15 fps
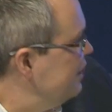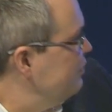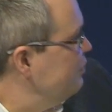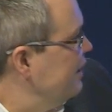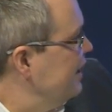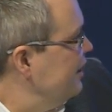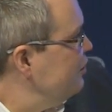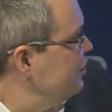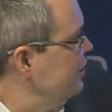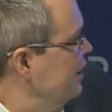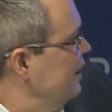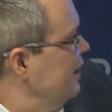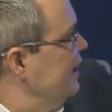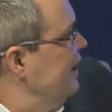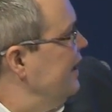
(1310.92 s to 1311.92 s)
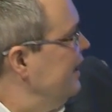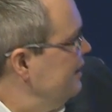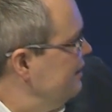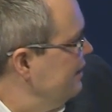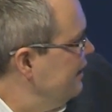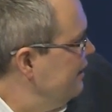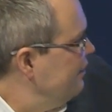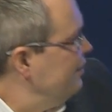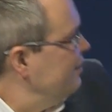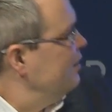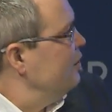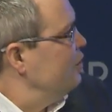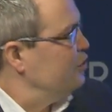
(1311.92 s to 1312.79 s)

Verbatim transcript: redress, and that